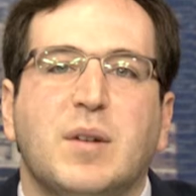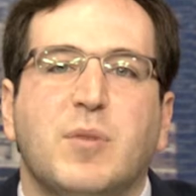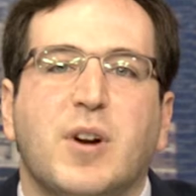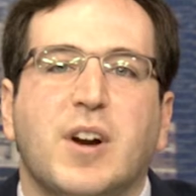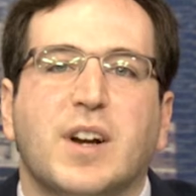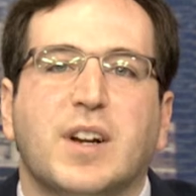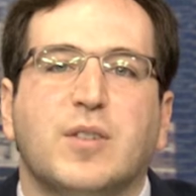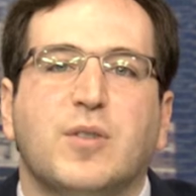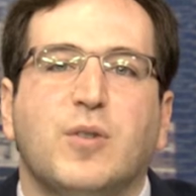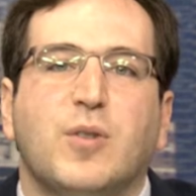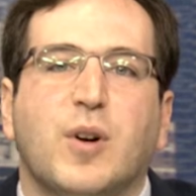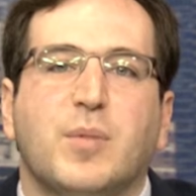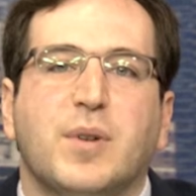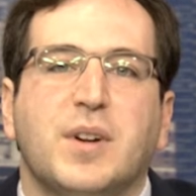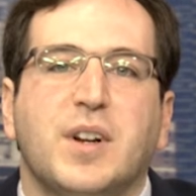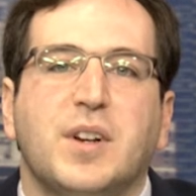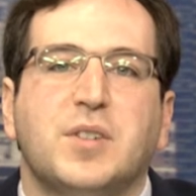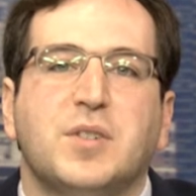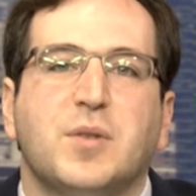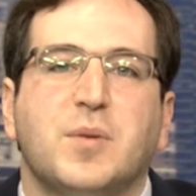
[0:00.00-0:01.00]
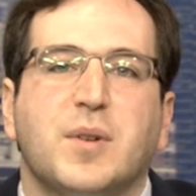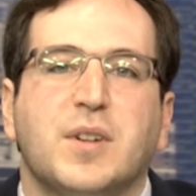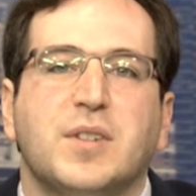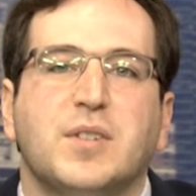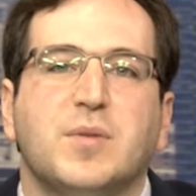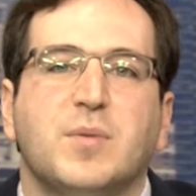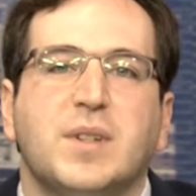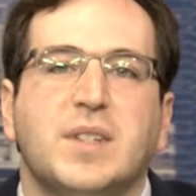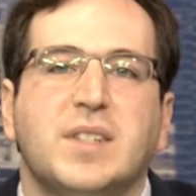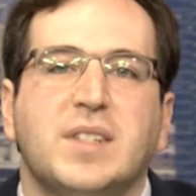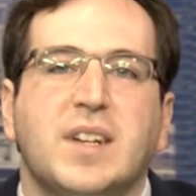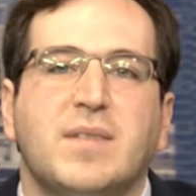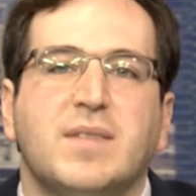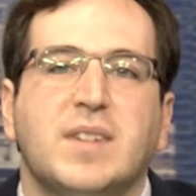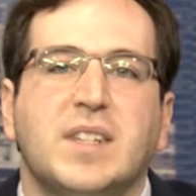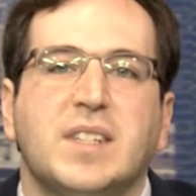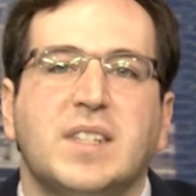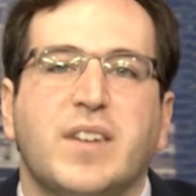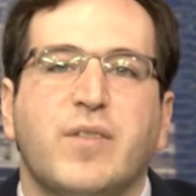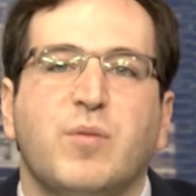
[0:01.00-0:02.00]
American corporate issuers was
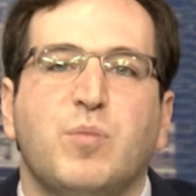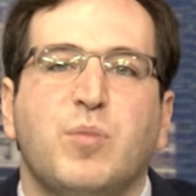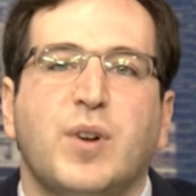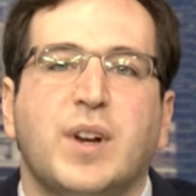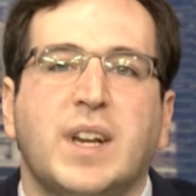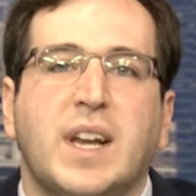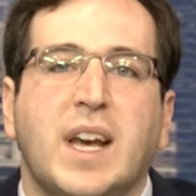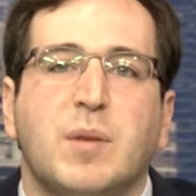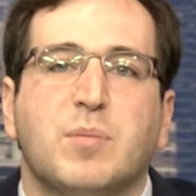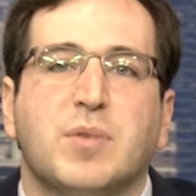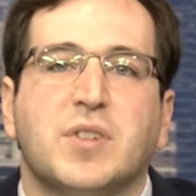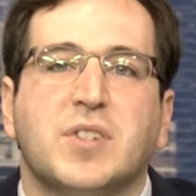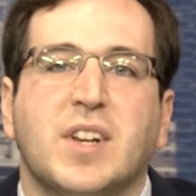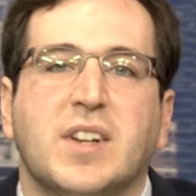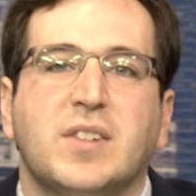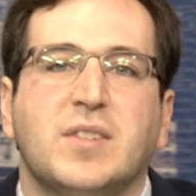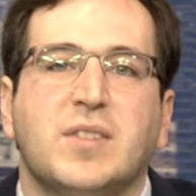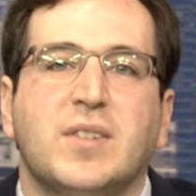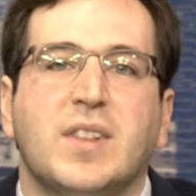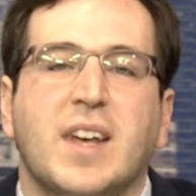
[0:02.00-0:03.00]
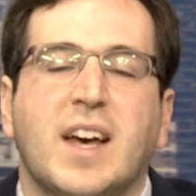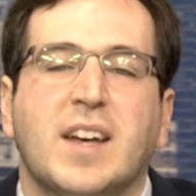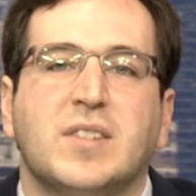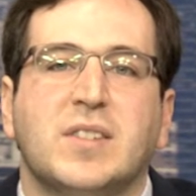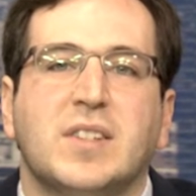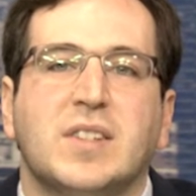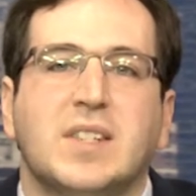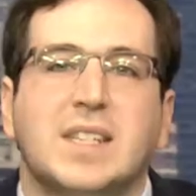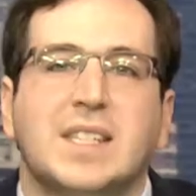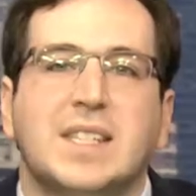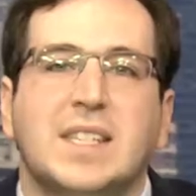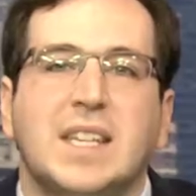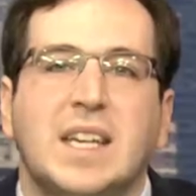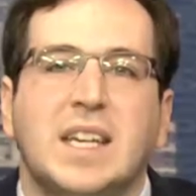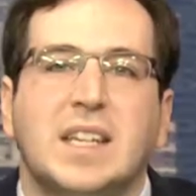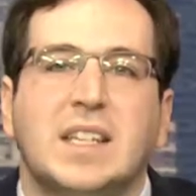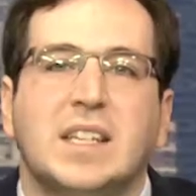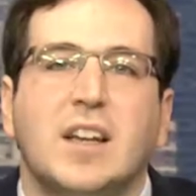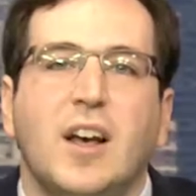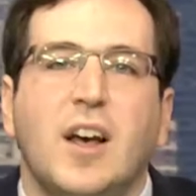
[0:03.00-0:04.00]
77.8% in
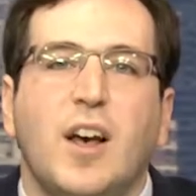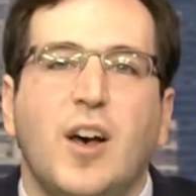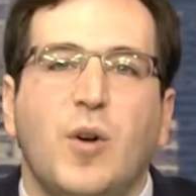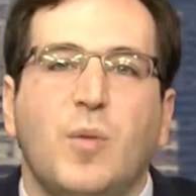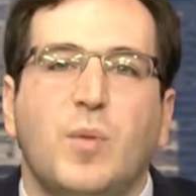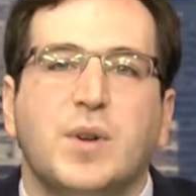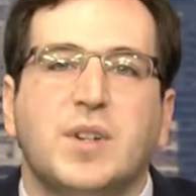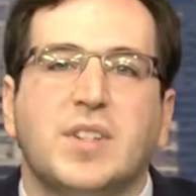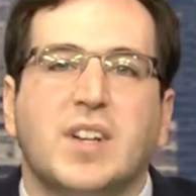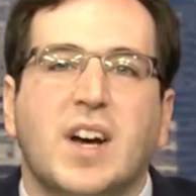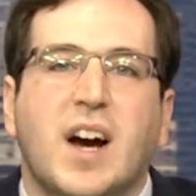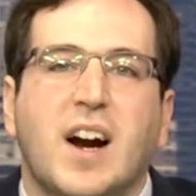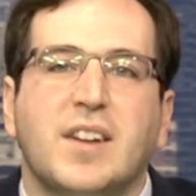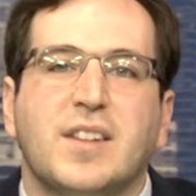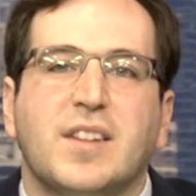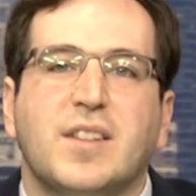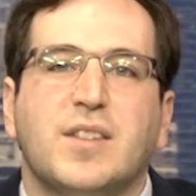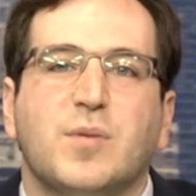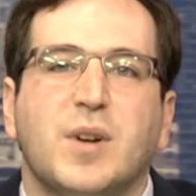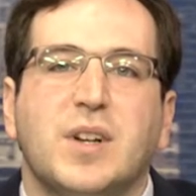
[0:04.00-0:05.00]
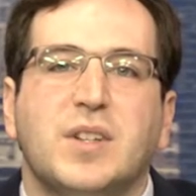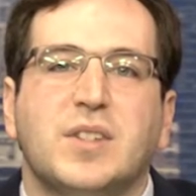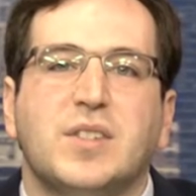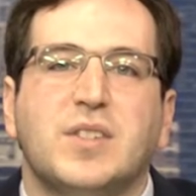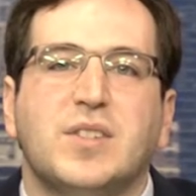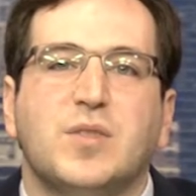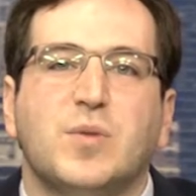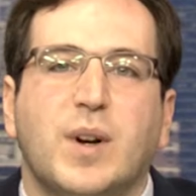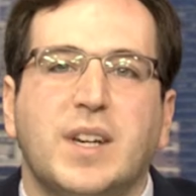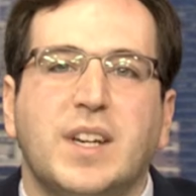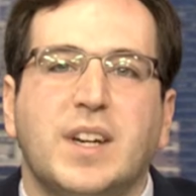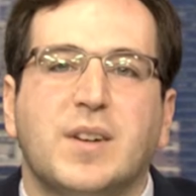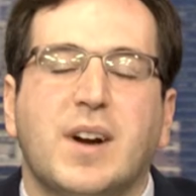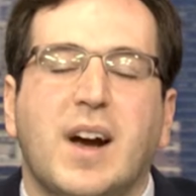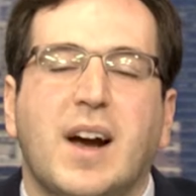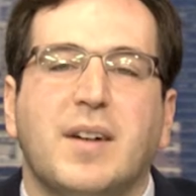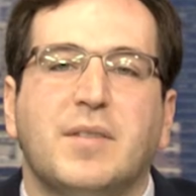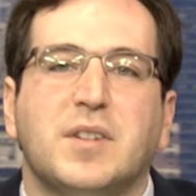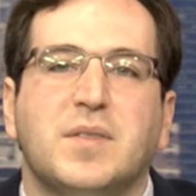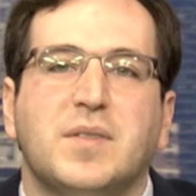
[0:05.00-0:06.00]
2016, which is higher than the region's 20-year
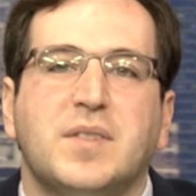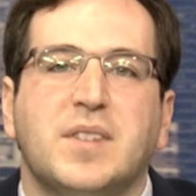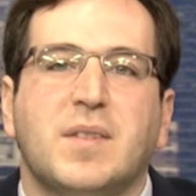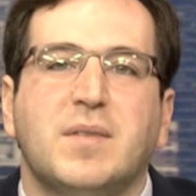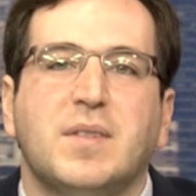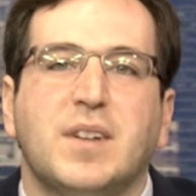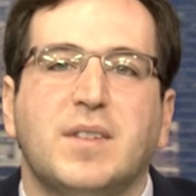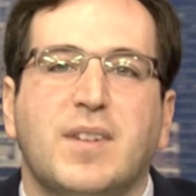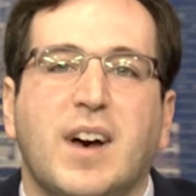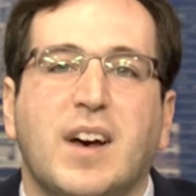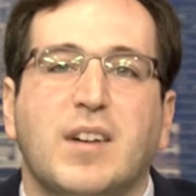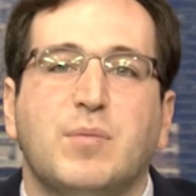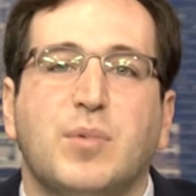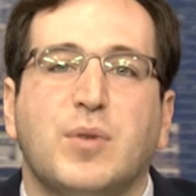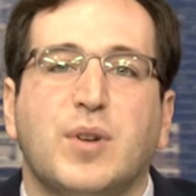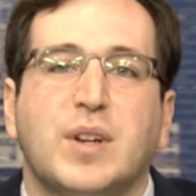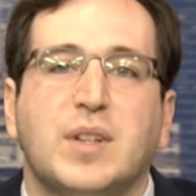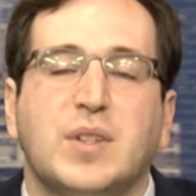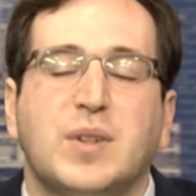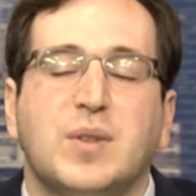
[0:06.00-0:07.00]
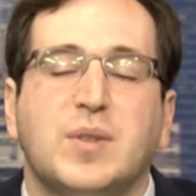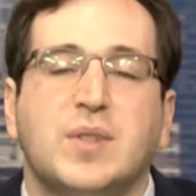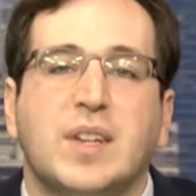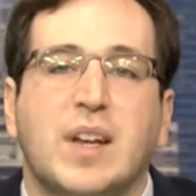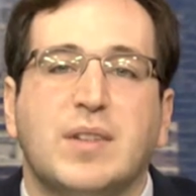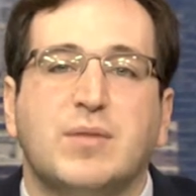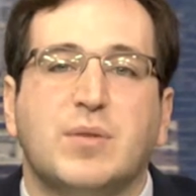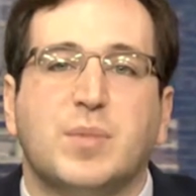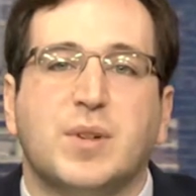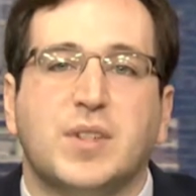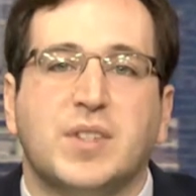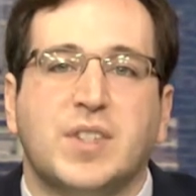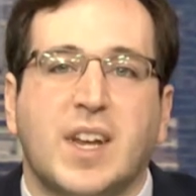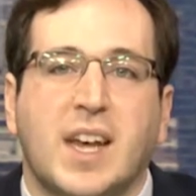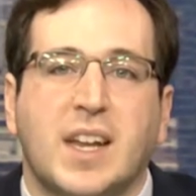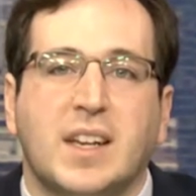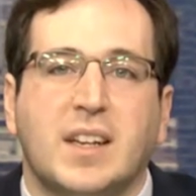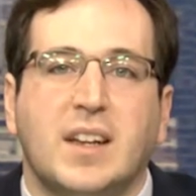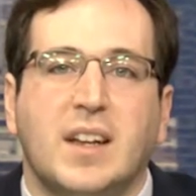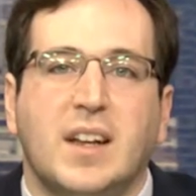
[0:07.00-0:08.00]
average of
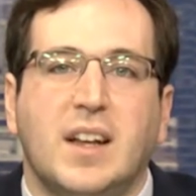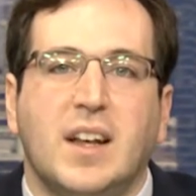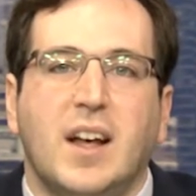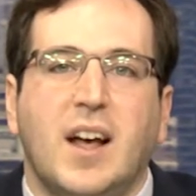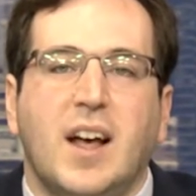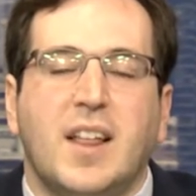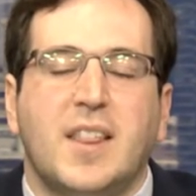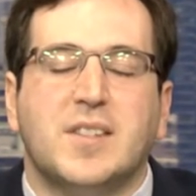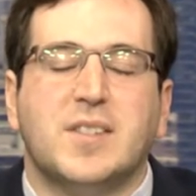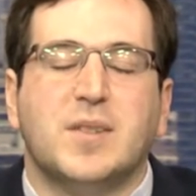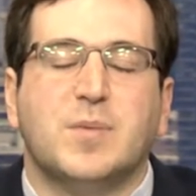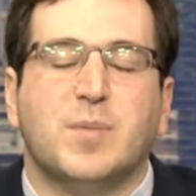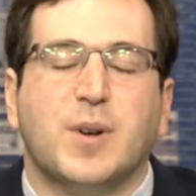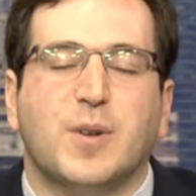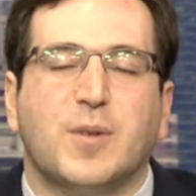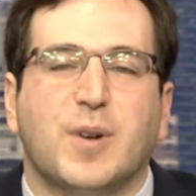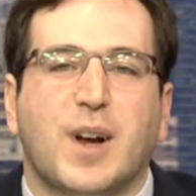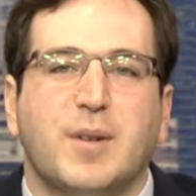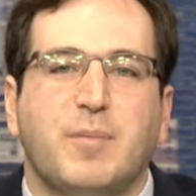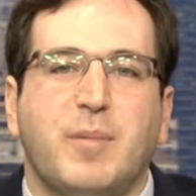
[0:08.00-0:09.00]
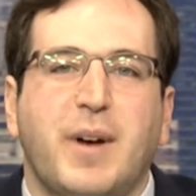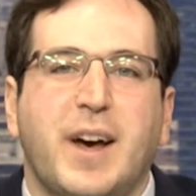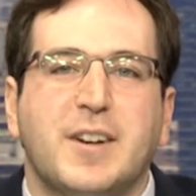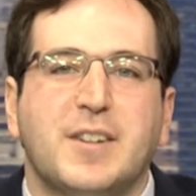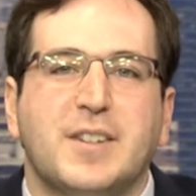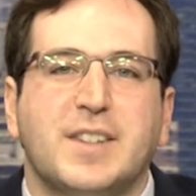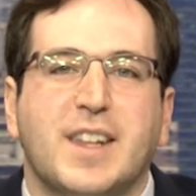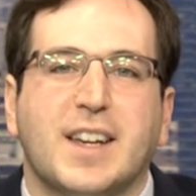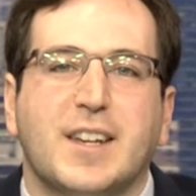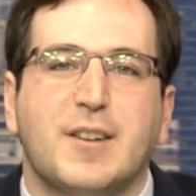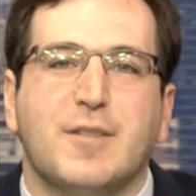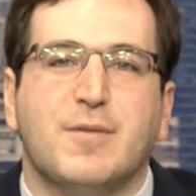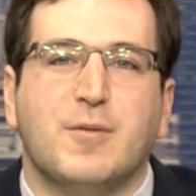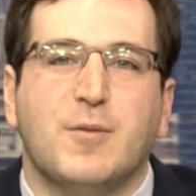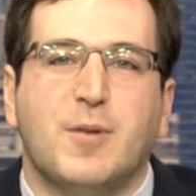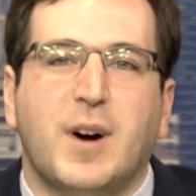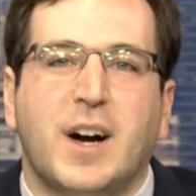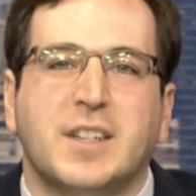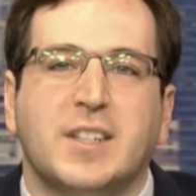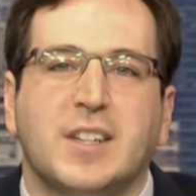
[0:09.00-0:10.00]
75.27%. This has been Credit Matters. Thank you for
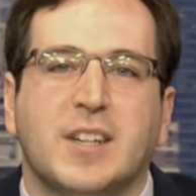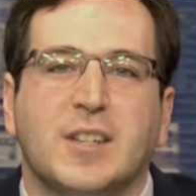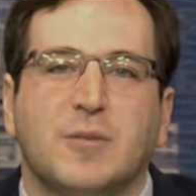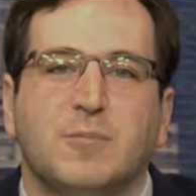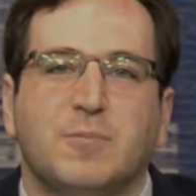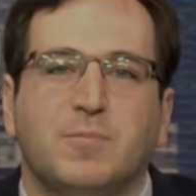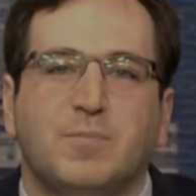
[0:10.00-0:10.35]
watching.